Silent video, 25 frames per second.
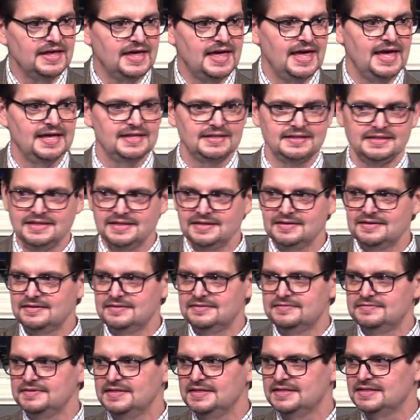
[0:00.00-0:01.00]
They can't
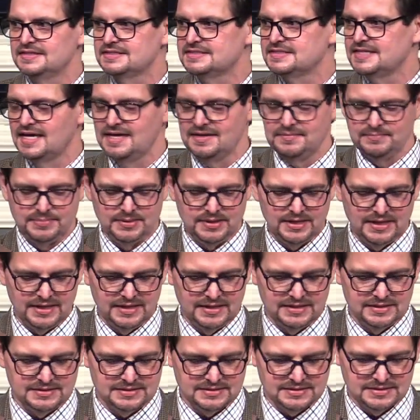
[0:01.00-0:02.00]
live in the same
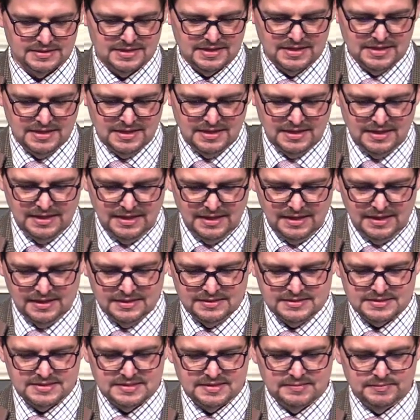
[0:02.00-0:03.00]
place.
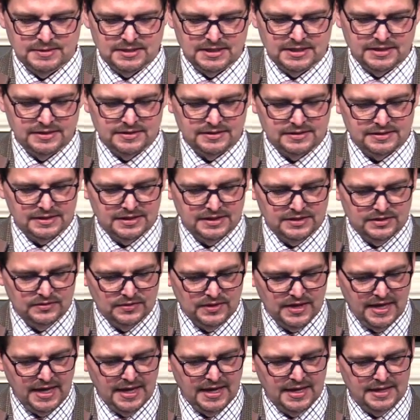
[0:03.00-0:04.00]
And similarly,
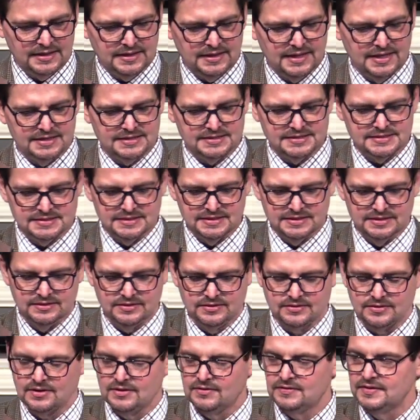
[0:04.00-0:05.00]
you can't let
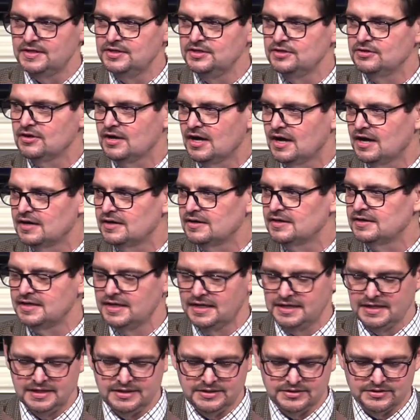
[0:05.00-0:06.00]
sin grow in your
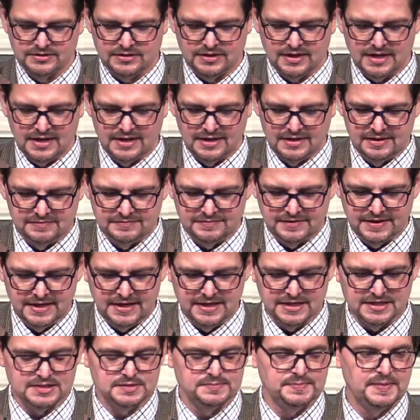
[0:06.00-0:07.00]
heart and in your life
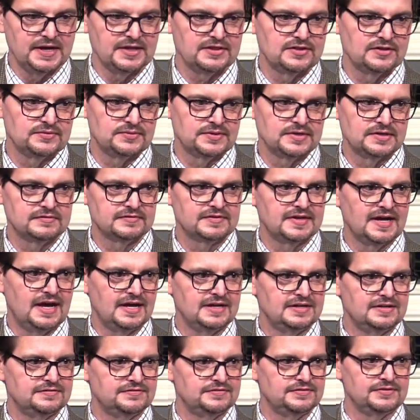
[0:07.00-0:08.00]
and expect the Word of
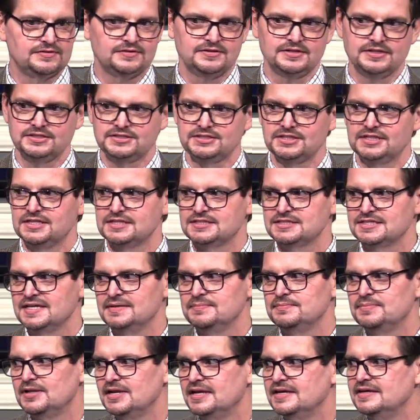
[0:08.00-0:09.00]
God to flourish in the
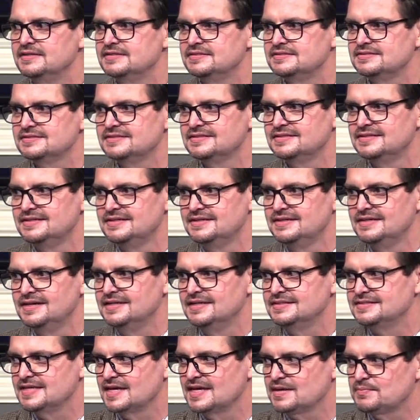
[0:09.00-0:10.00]
same place.
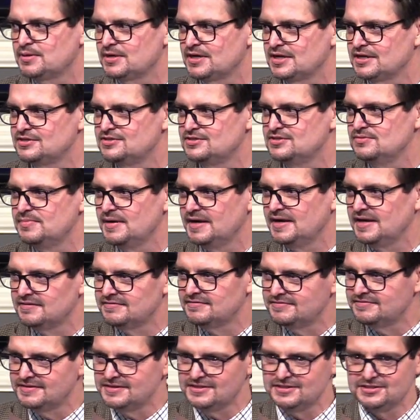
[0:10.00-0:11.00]
It's like putting two
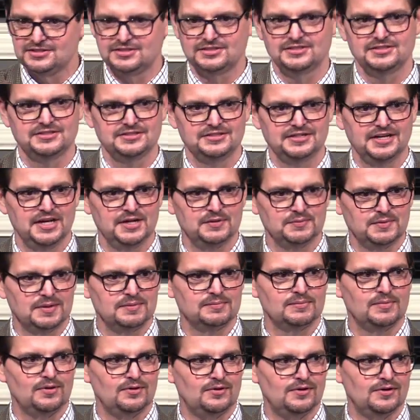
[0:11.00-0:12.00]
betta fish in
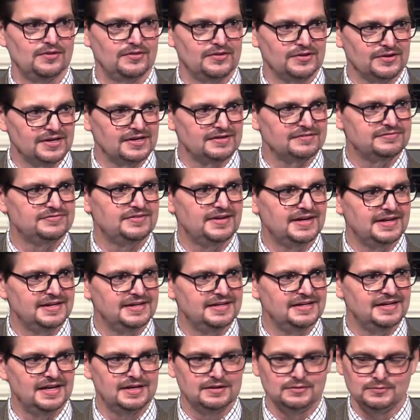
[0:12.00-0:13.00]
one bowl. They're going to
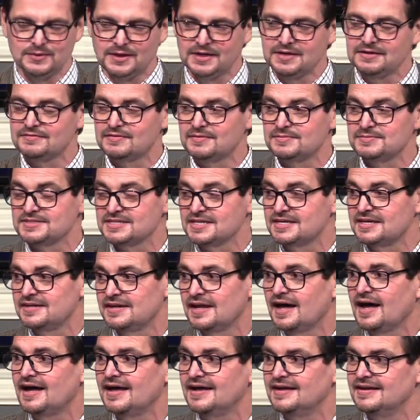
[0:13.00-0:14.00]
fight, and one of them is going to
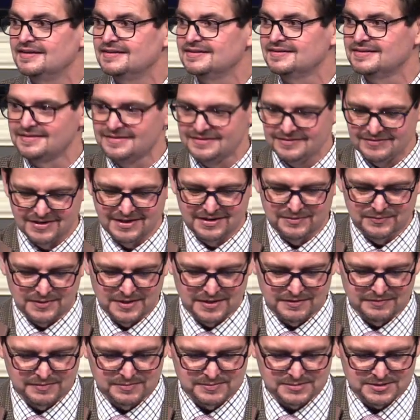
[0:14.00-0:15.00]
die, right?
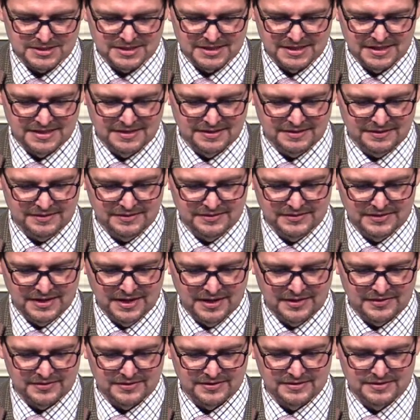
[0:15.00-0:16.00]
One of them is going to kill
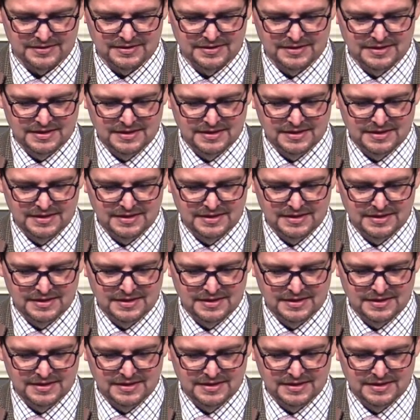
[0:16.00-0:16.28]
the other.